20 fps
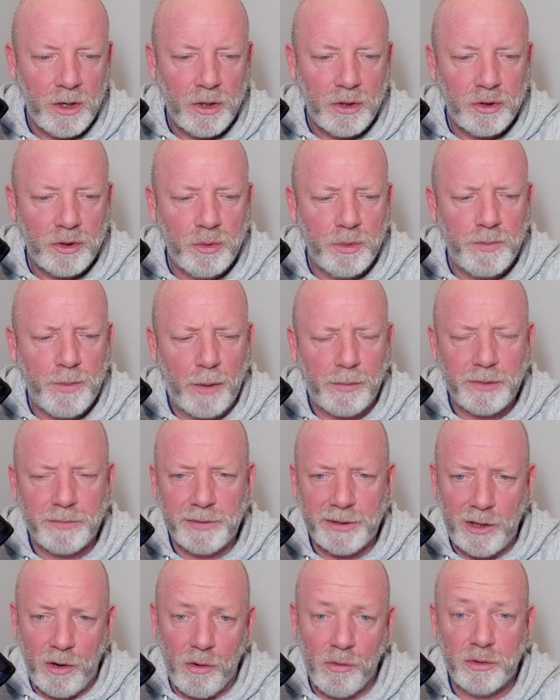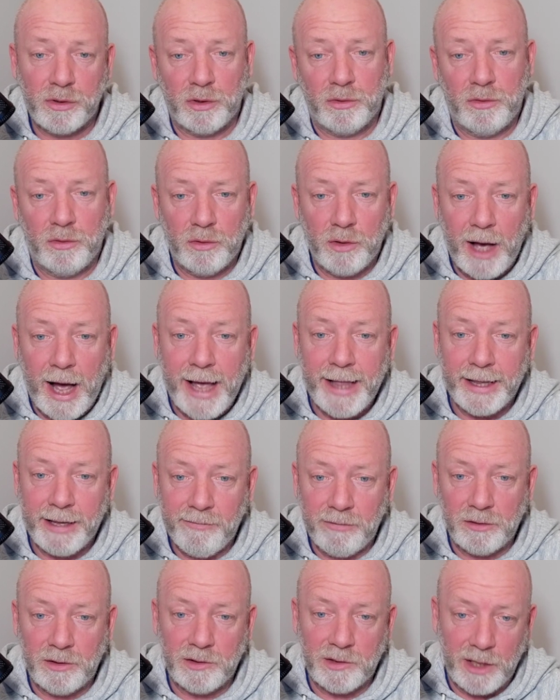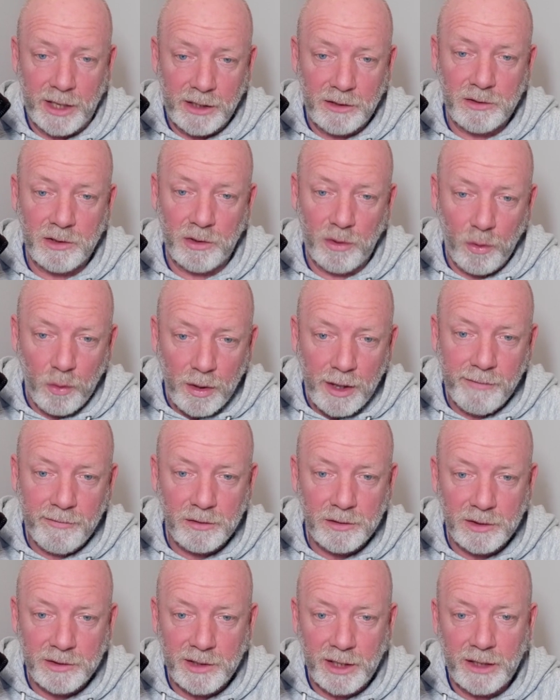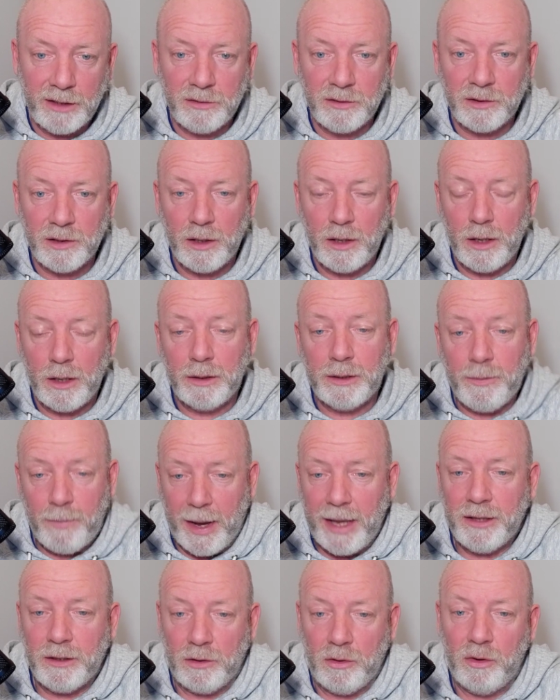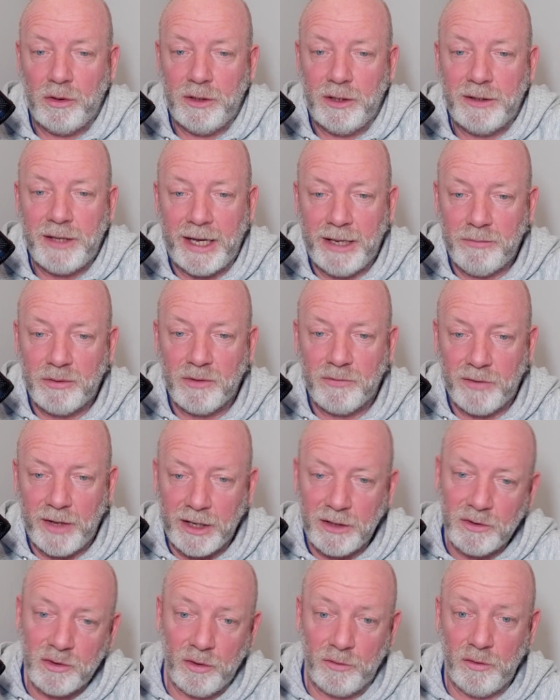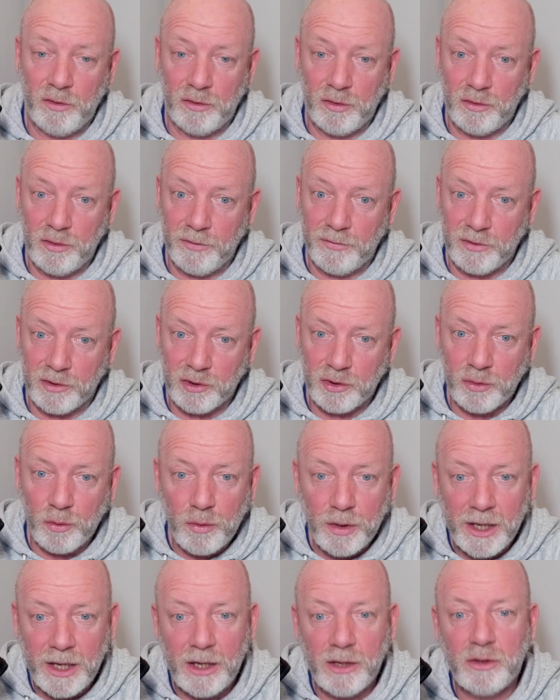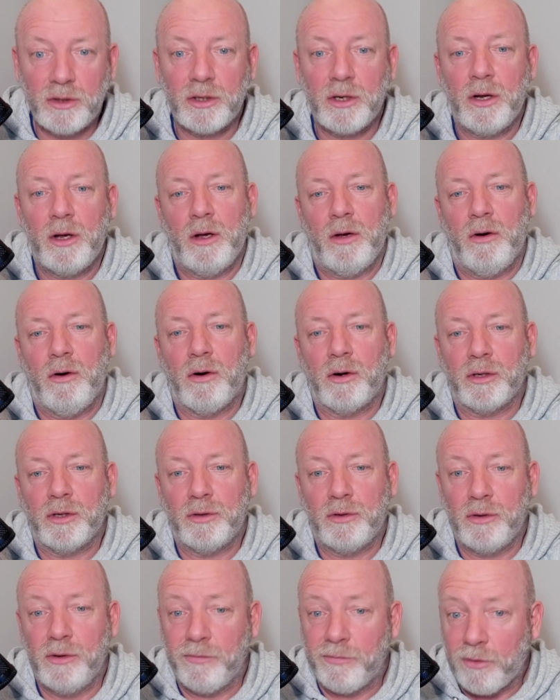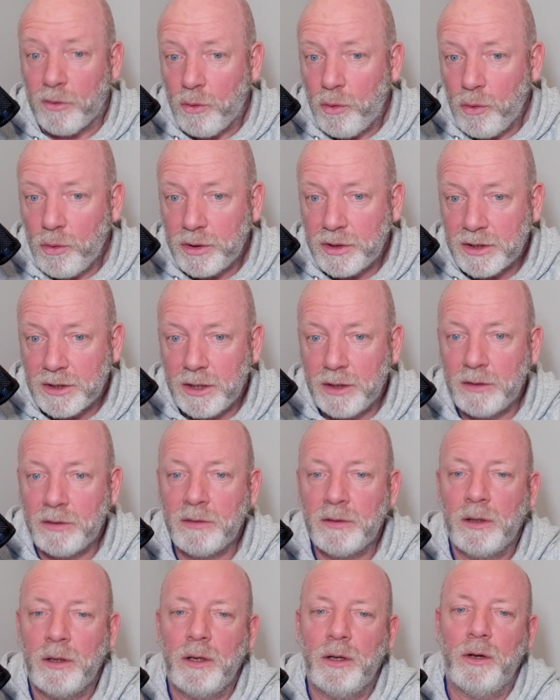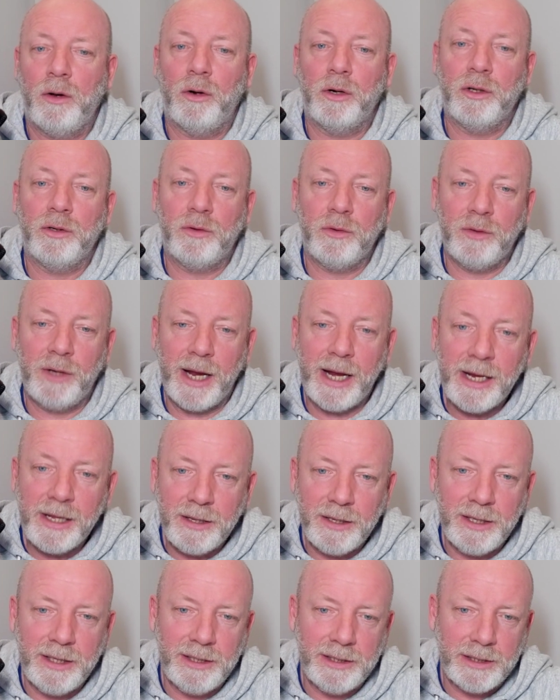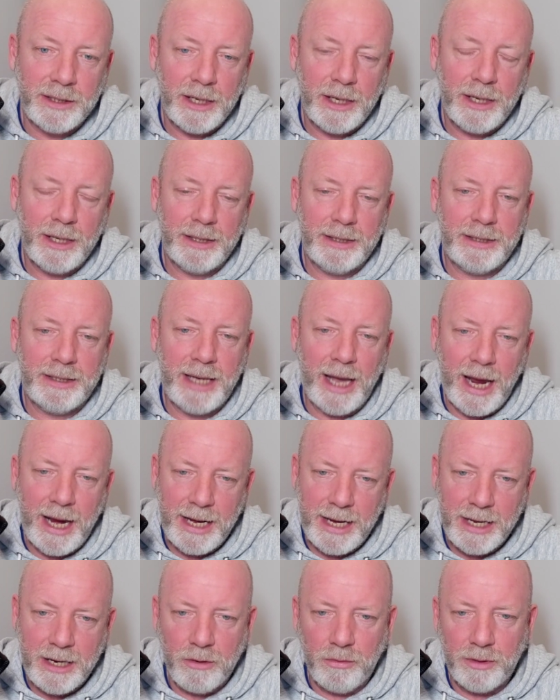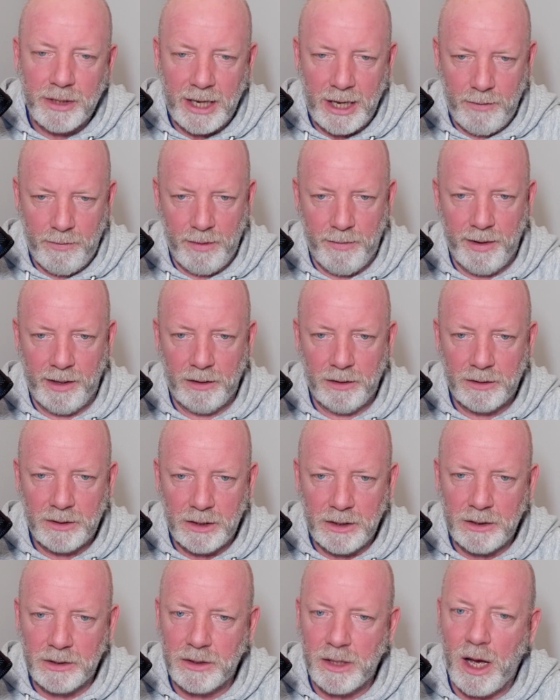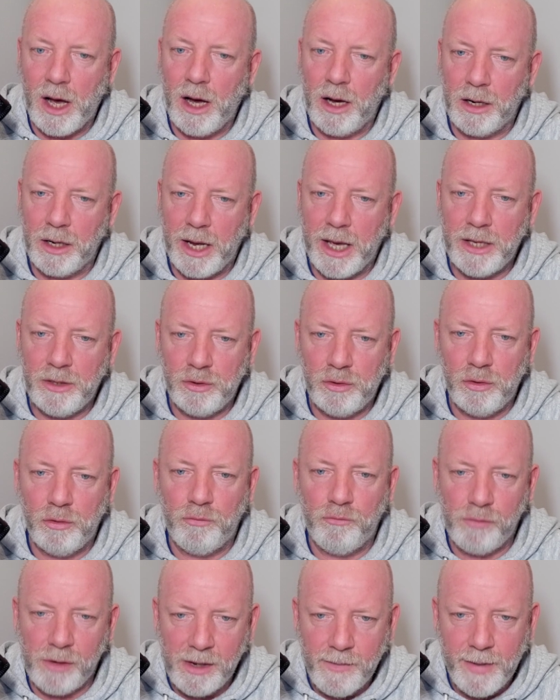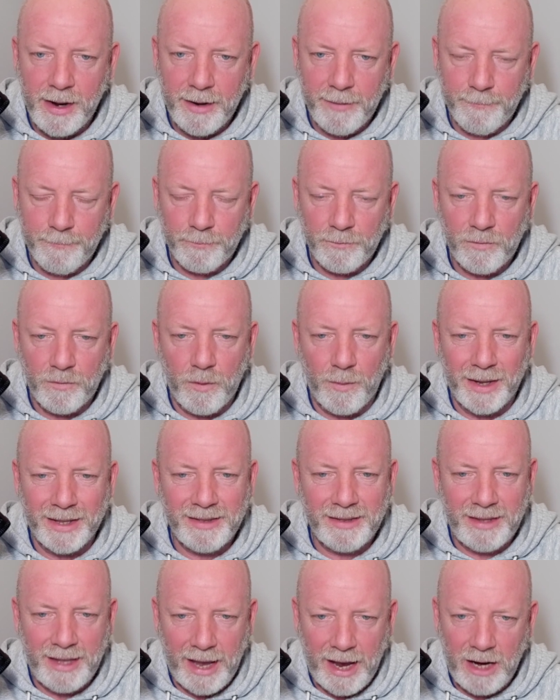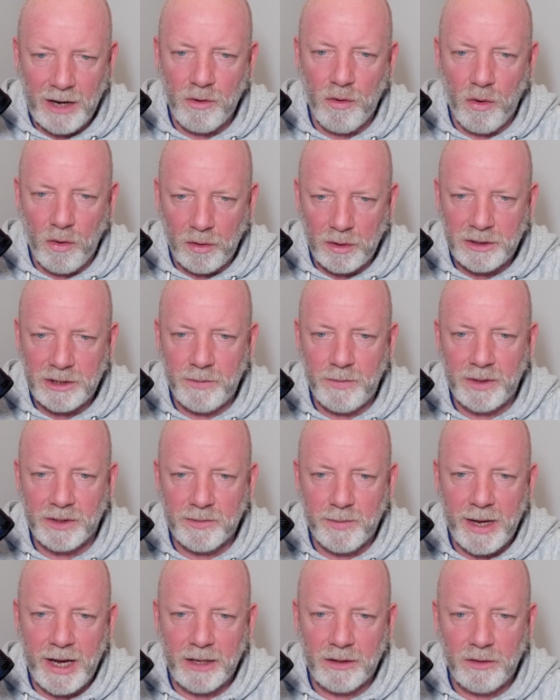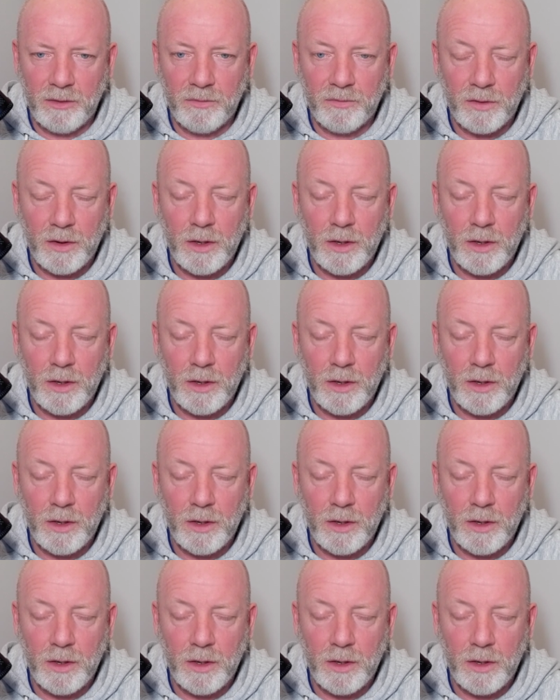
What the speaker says: You would probably also do high level designs and low level designs, depending on the types of things. So if you're doing it for storage, or you're doing it for hosting, or you're doing any of these technical capabilities that are in your remit from a technology perspective,